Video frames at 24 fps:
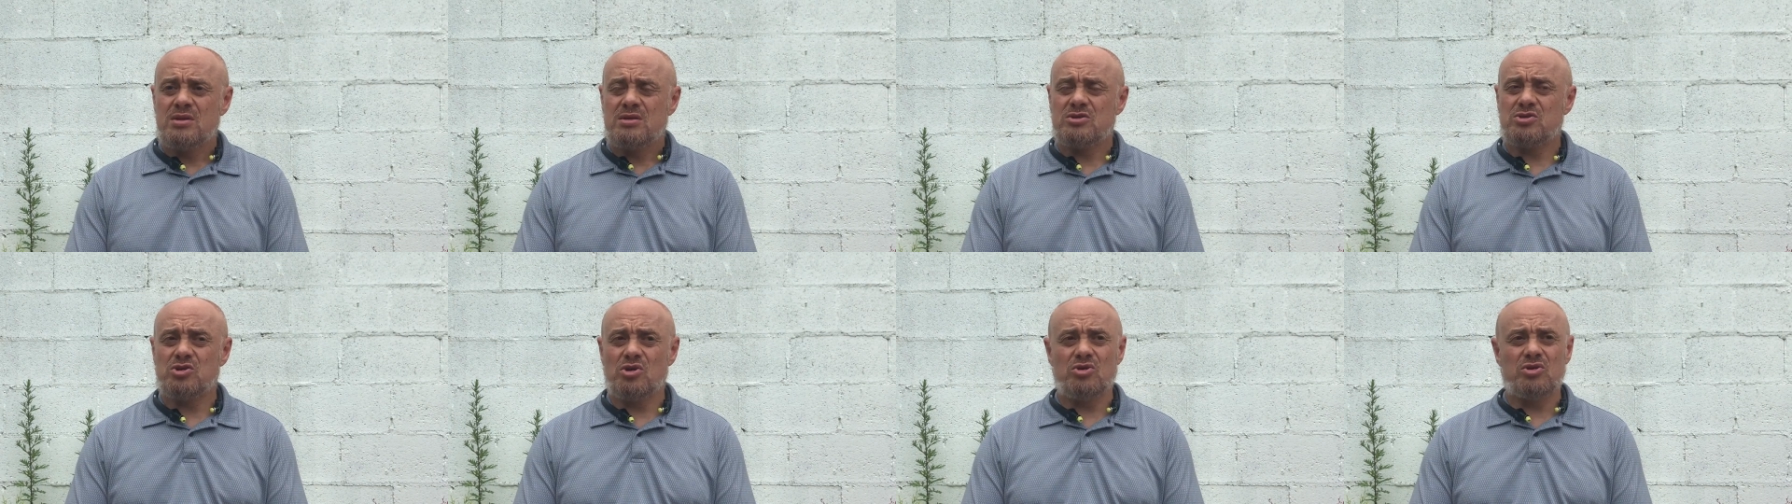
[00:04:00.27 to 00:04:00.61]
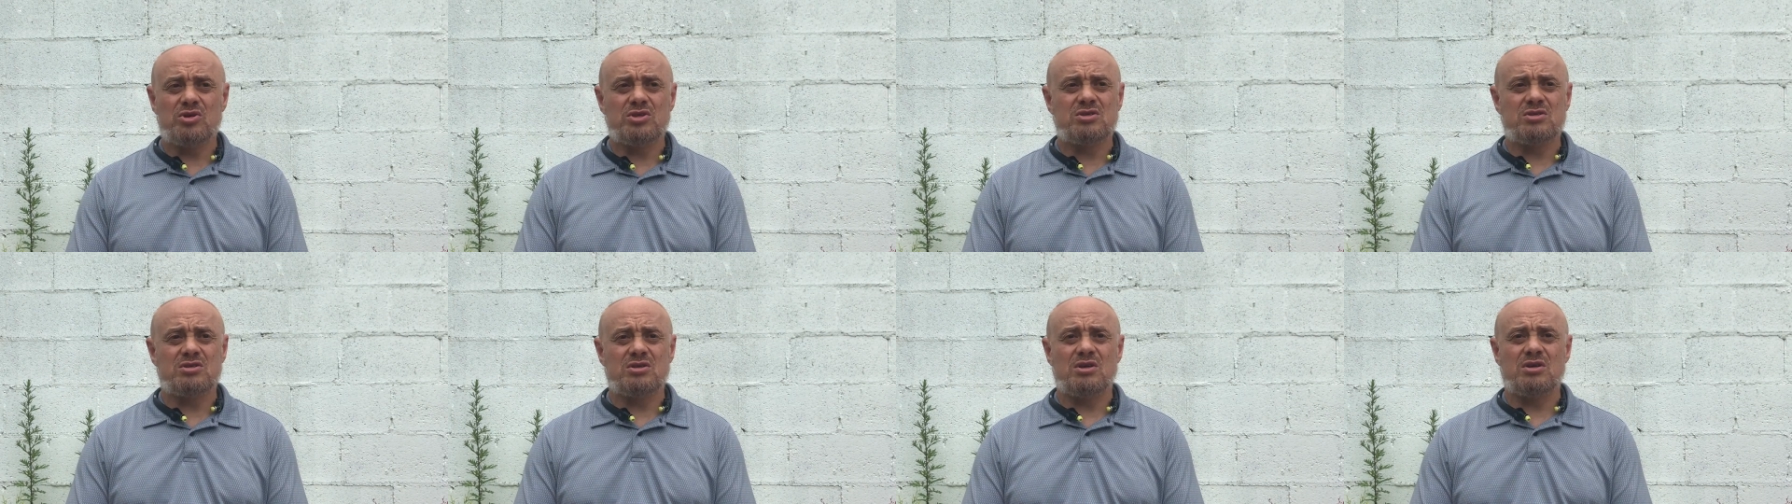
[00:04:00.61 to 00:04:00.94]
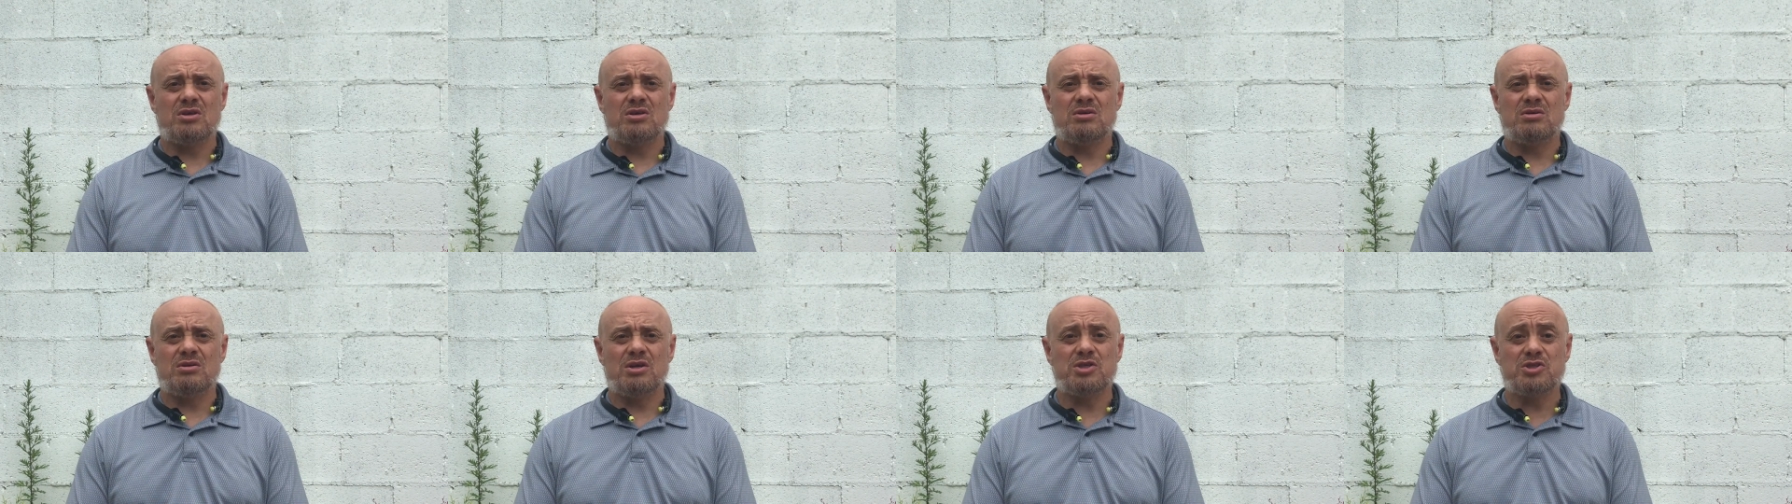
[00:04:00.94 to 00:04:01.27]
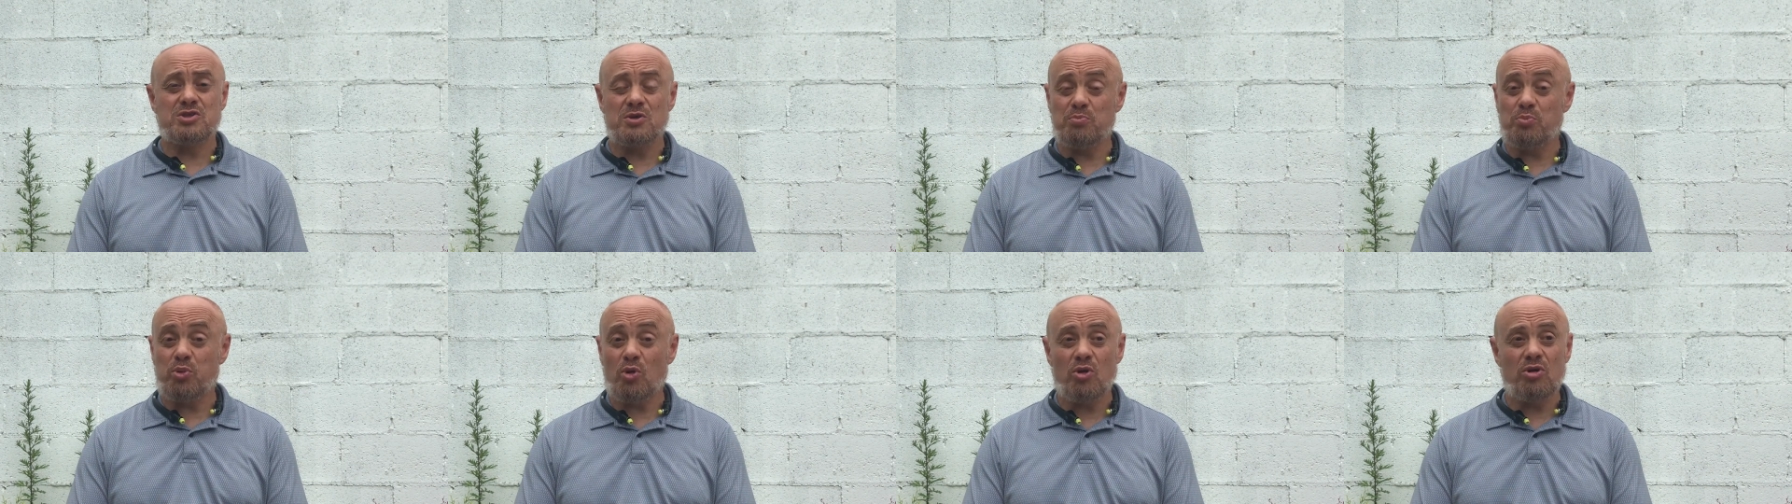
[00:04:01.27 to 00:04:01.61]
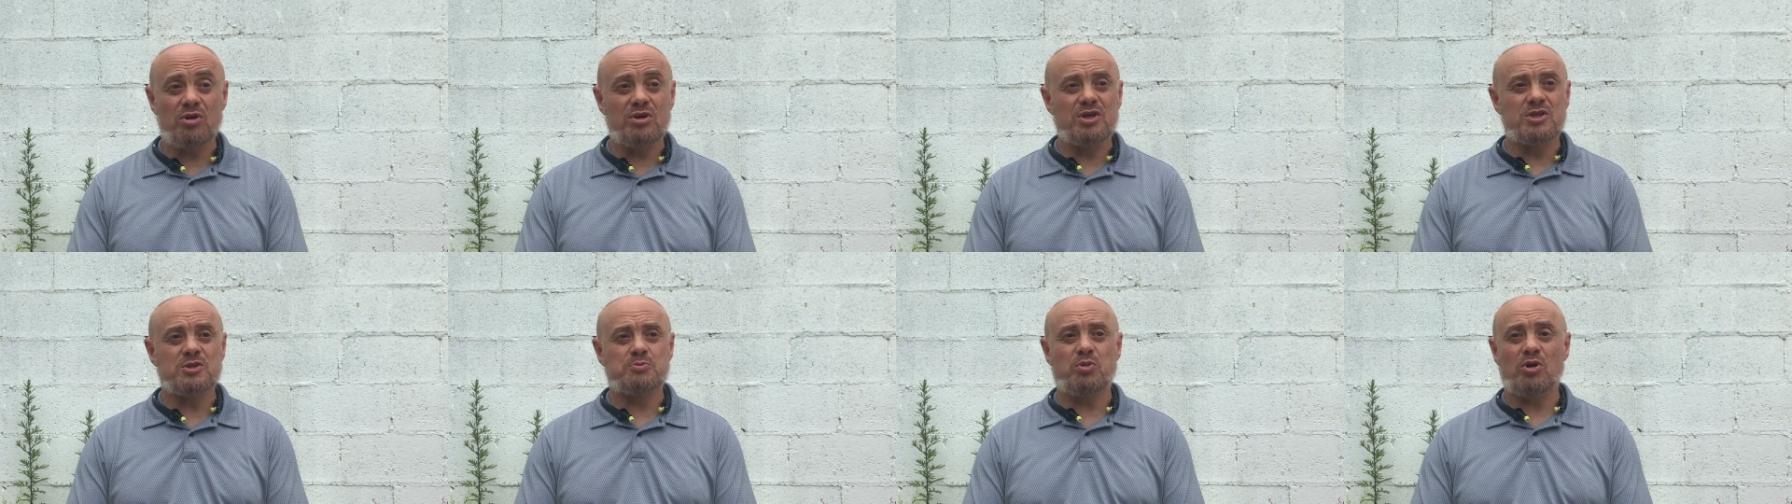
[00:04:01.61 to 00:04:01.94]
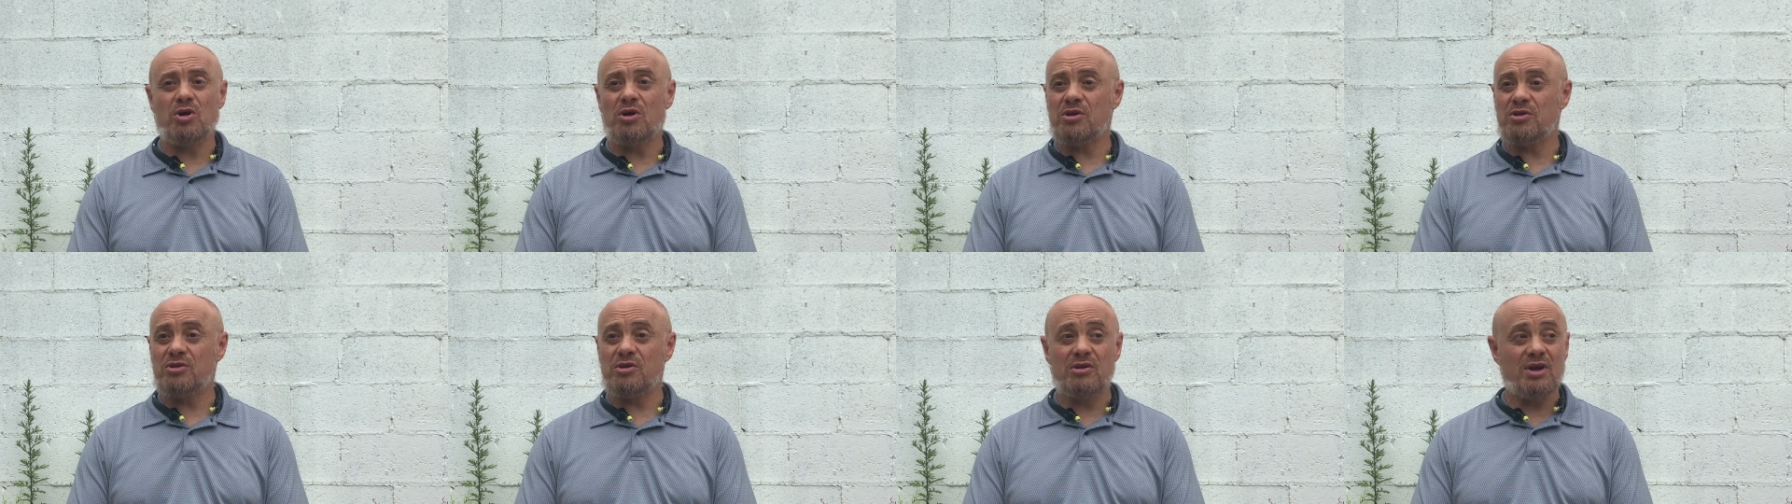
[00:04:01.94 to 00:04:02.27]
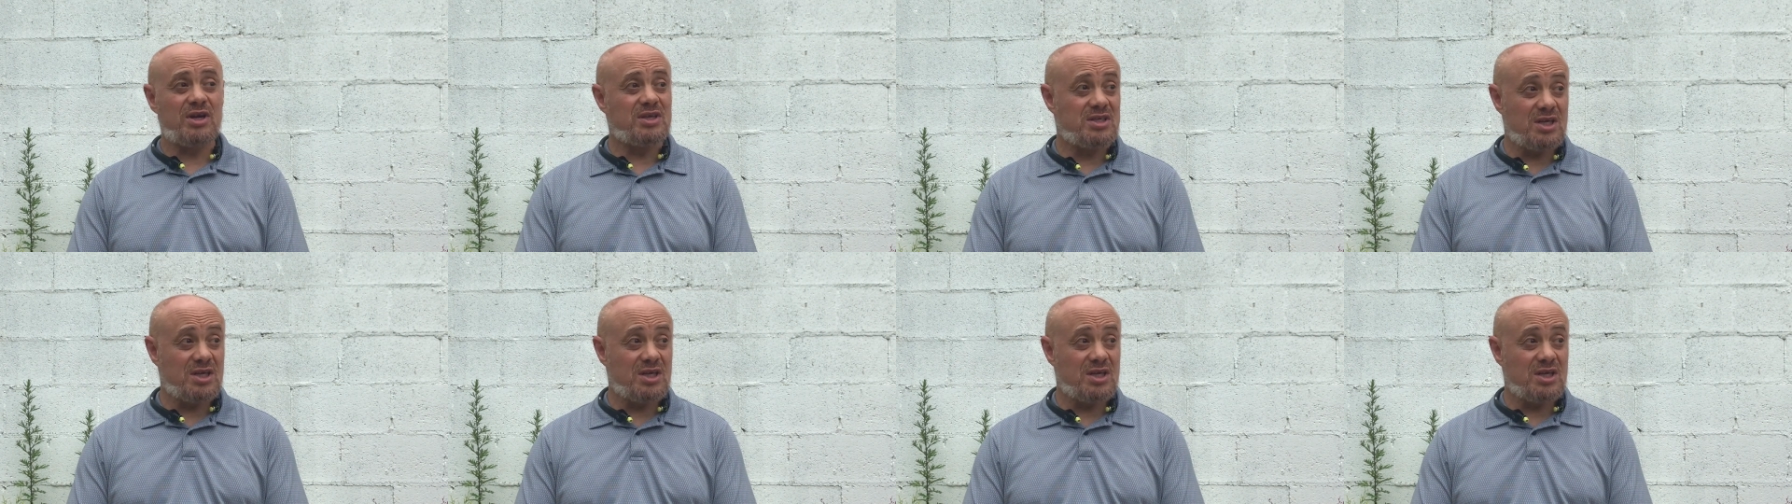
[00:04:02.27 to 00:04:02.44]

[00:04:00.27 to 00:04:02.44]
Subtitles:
So it's important. It's part of their